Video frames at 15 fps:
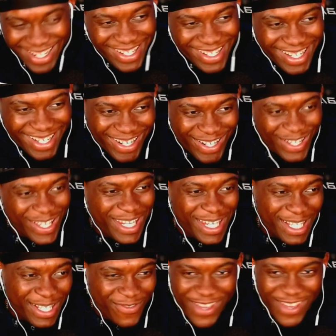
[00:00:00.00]
You see the look in
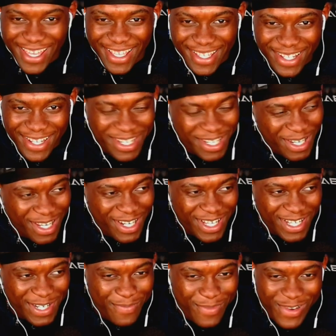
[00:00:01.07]
his face? Look at
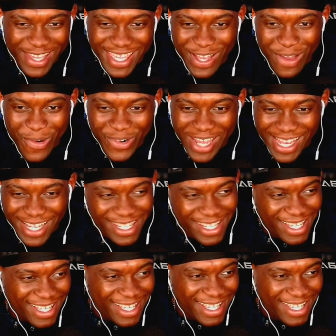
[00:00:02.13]
the boy. He cold, ain't he?